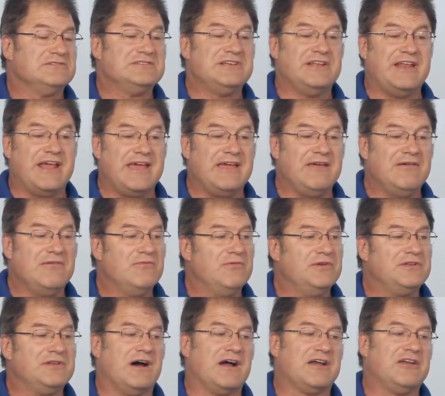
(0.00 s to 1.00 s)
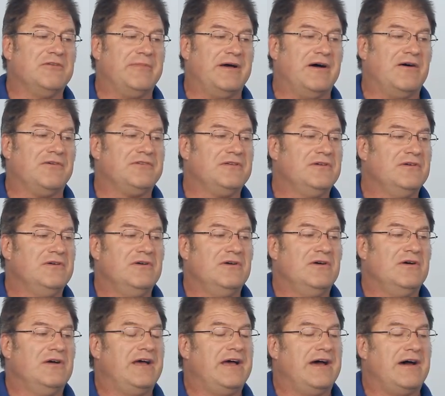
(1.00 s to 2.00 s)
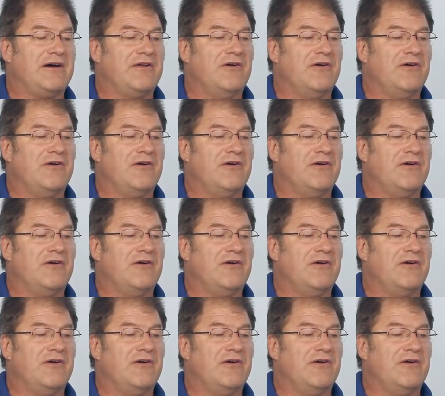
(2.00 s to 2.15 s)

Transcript: today, we talked about how